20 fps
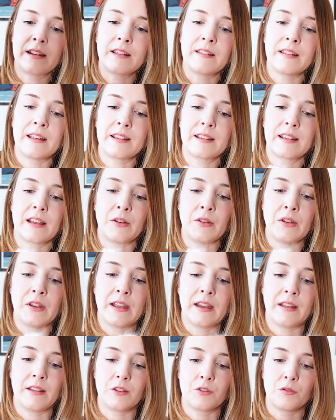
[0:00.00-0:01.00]
And that's how you
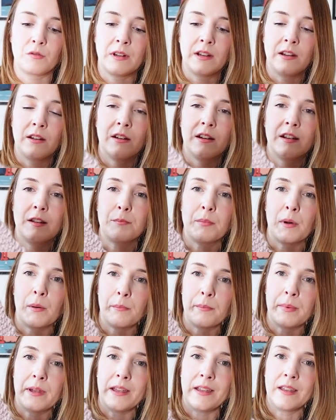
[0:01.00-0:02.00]
get this really nice
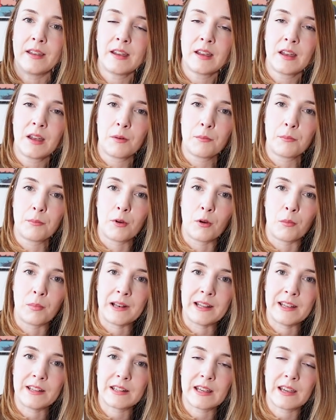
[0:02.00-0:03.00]
bumpy,
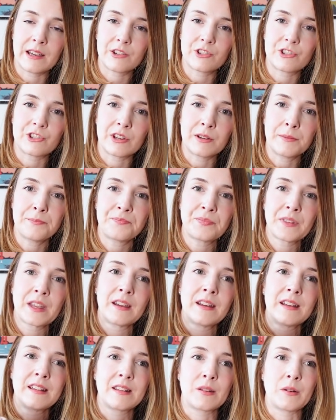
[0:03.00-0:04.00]
bobbly texture.
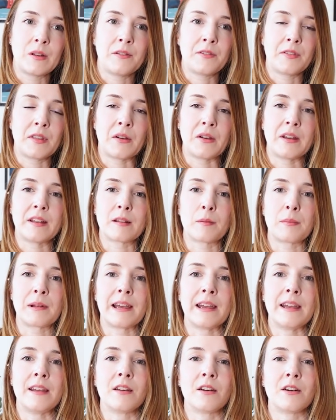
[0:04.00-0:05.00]
So even though it is a
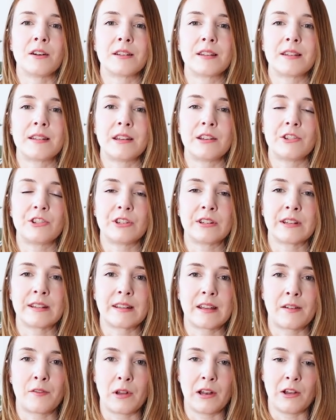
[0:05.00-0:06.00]
plain garter stitch, it
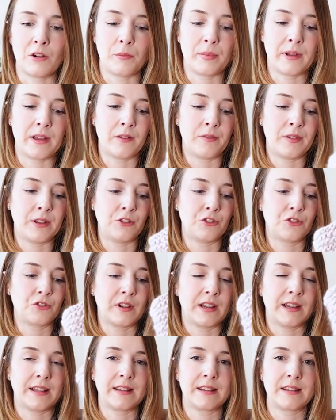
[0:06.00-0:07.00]
does have a little bit of
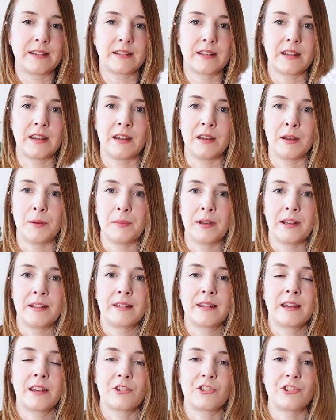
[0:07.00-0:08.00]
interest
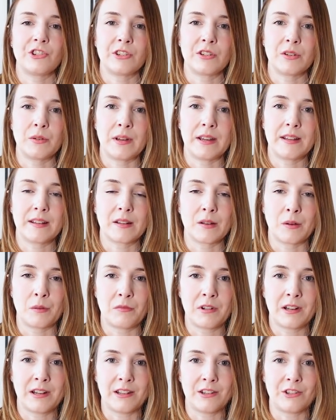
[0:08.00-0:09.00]
and texture to it. So I'm
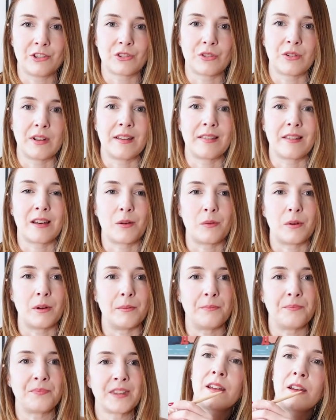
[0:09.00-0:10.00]
really enjoying that
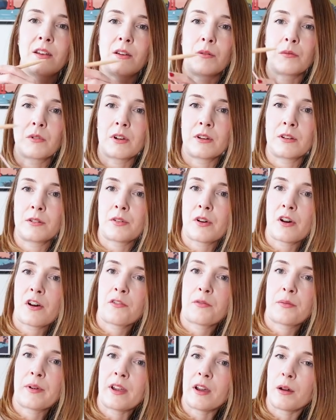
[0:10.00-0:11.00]
one. So I'm kind of
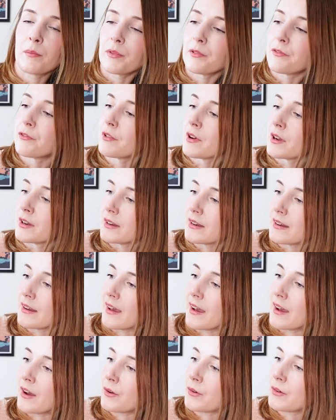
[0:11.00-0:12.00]
halfway up the front
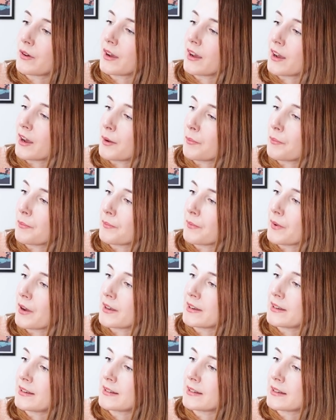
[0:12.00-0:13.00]
now.
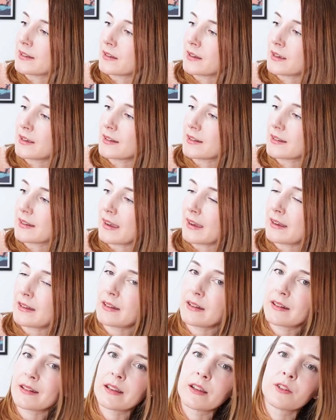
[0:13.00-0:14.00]
I need to knit
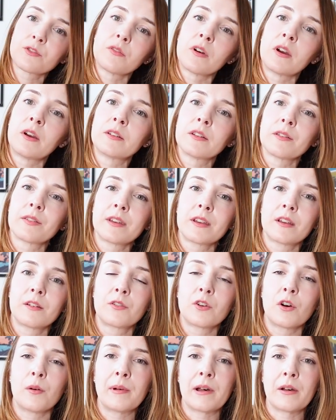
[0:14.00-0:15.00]
86 rows. I think
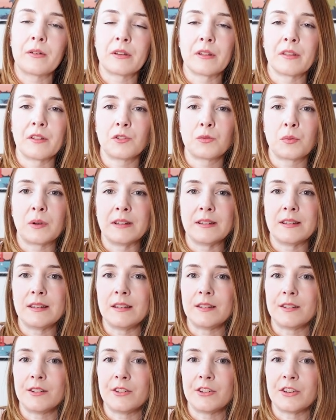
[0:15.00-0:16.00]
I've got about another
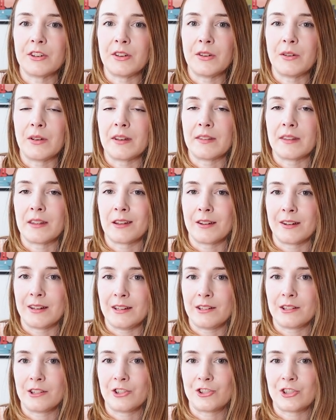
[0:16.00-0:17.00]
20 to do, and then I
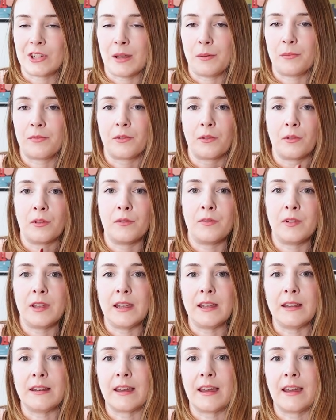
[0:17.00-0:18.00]
need to shape for the
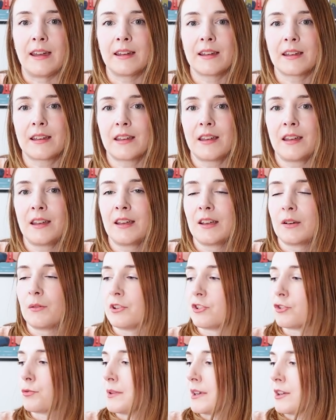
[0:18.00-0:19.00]
V-neck,
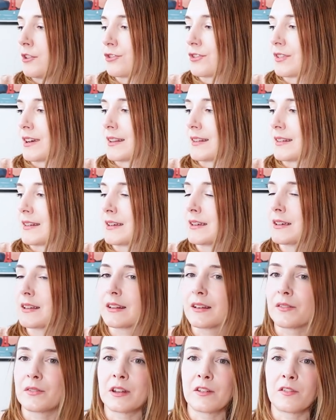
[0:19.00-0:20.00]
which will be interesting
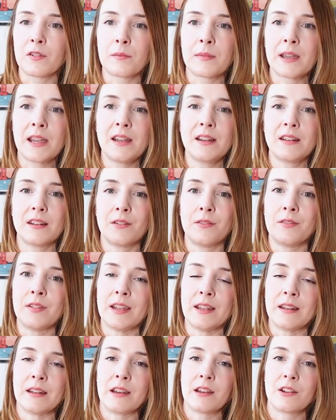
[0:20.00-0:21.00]
because I've never made a
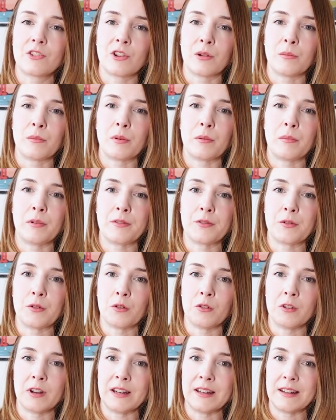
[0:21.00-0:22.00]
V-neck jumper
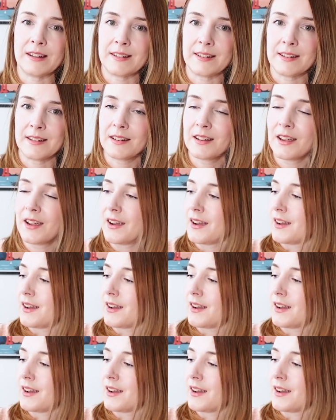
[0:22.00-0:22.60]
before in knitting.